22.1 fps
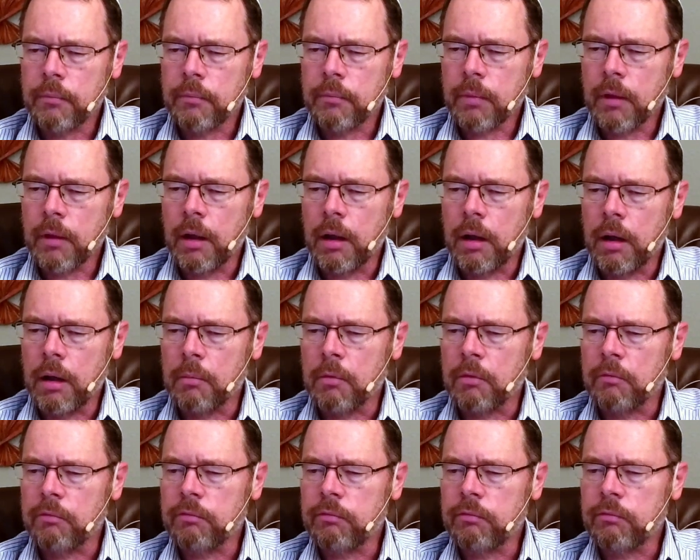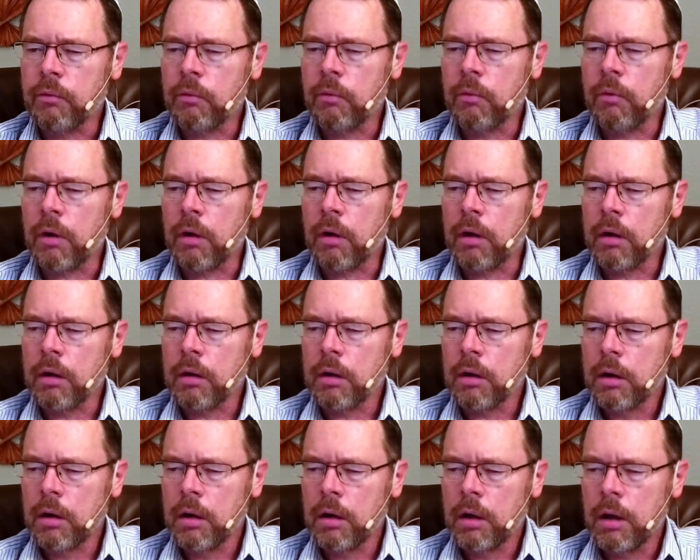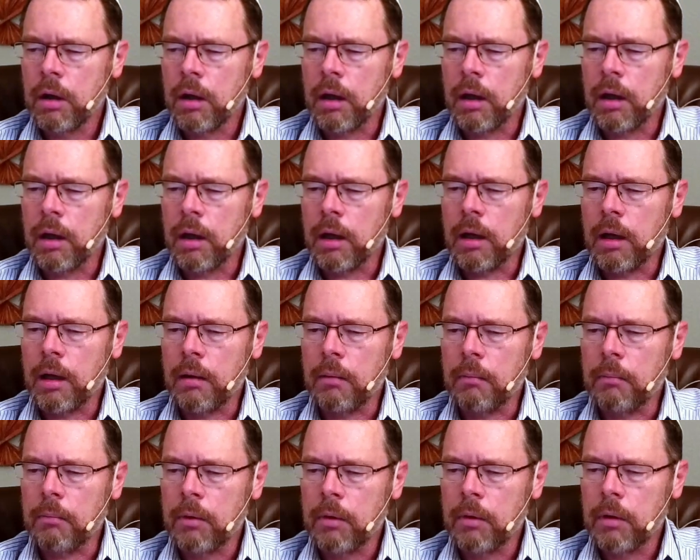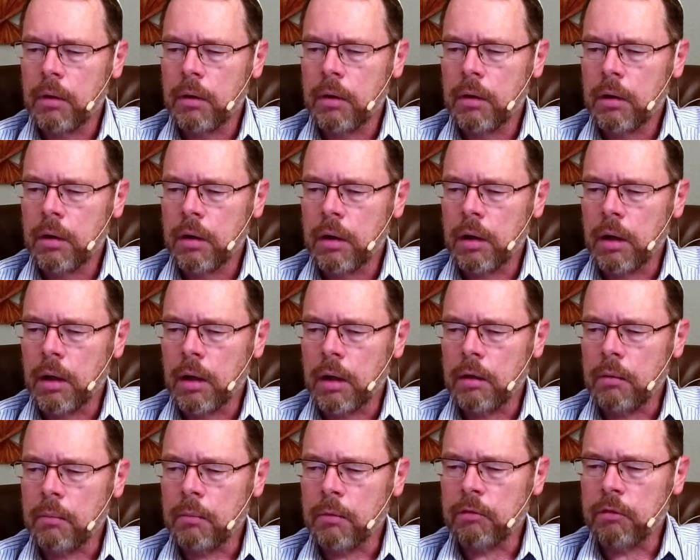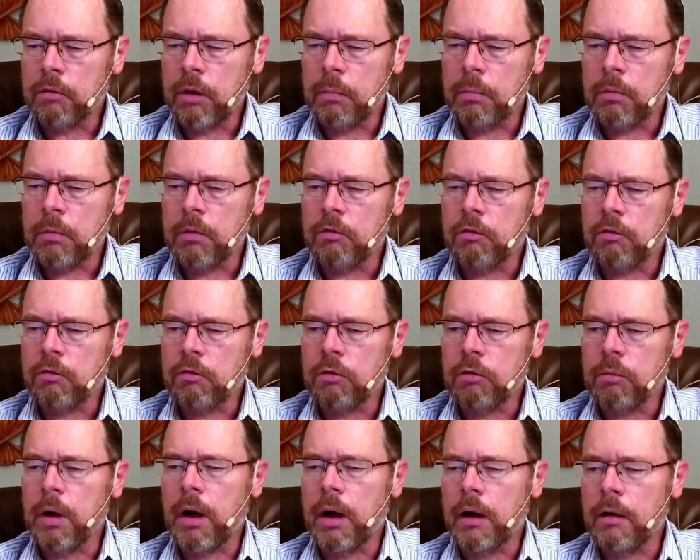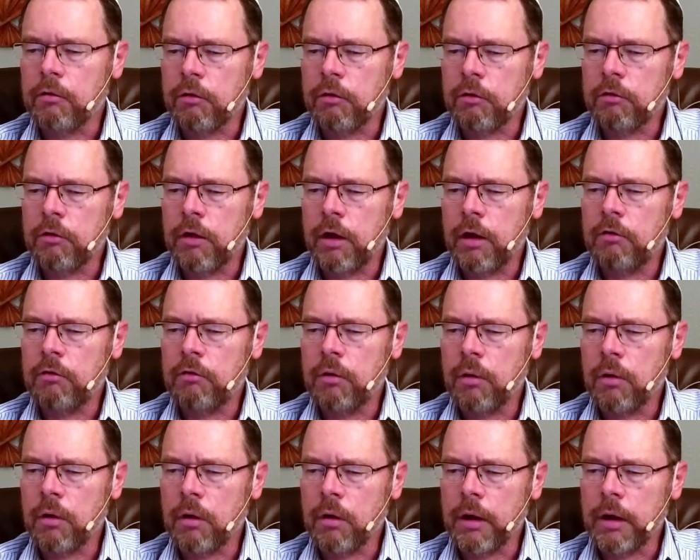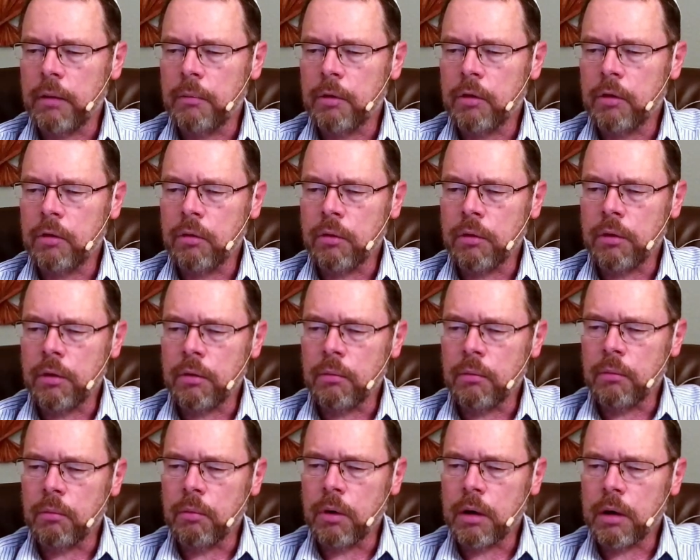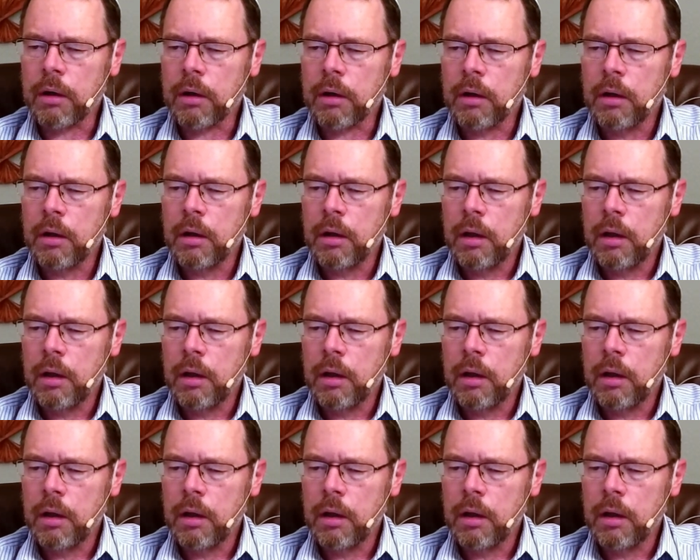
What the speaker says: Number 4, you must keep the Shabbat. 6 days you are to labor and do all your work.